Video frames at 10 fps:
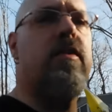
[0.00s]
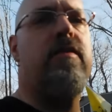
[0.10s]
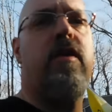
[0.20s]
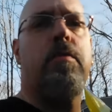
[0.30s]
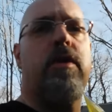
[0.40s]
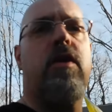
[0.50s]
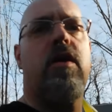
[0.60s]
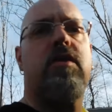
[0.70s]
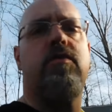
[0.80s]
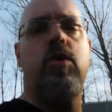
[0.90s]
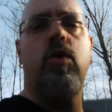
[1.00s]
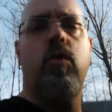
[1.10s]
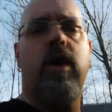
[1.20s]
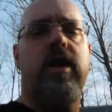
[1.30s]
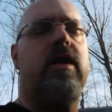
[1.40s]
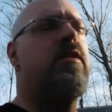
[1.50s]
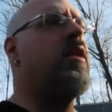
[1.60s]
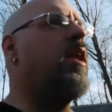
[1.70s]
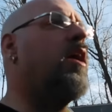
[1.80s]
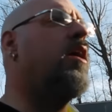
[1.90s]
I felt productive doing what I did
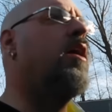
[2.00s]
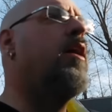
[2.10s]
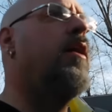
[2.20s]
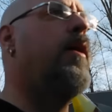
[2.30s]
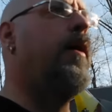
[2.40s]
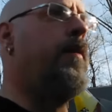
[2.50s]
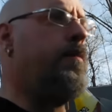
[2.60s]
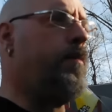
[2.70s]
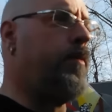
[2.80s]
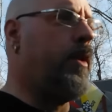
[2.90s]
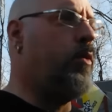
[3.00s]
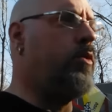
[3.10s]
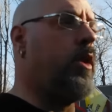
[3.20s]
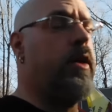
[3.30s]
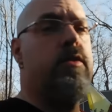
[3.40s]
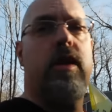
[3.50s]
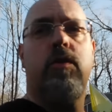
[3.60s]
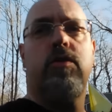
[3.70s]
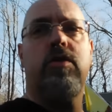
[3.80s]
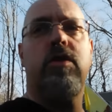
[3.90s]
today it was like I said it
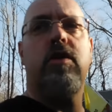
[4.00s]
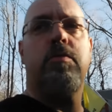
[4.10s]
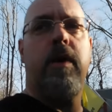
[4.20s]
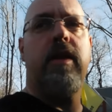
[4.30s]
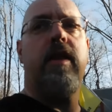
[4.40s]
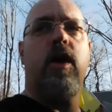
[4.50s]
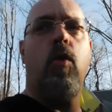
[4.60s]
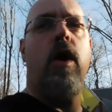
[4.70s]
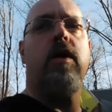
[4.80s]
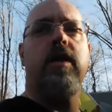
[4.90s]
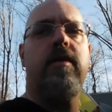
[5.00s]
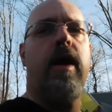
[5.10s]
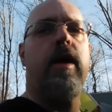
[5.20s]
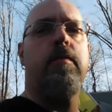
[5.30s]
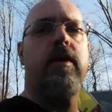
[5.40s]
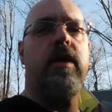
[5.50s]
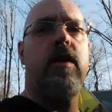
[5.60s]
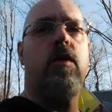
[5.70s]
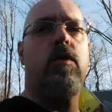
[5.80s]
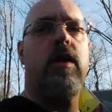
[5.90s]
was spending that quality time you
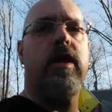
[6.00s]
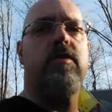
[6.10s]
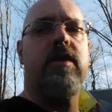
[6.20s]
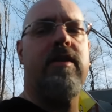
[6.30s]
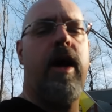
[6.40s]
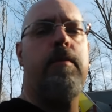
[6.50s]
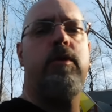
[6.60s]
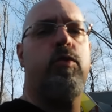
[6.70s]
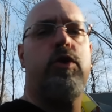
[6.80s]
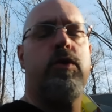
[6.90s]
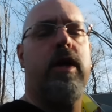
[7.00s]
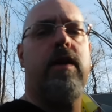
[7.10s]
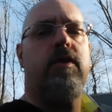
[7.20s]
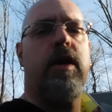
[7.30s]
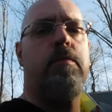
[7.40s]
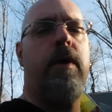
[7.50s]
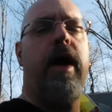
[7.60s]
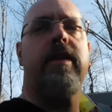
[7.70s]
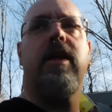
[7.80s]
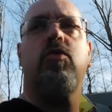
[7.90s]
know like I said time is what you can never get
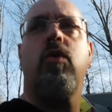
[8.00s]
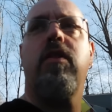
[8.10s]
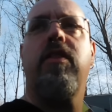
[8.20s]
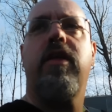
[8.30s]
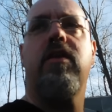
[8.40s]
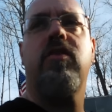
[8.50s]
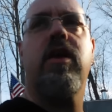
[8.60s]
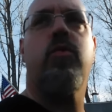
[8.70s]
back that's one of the things that I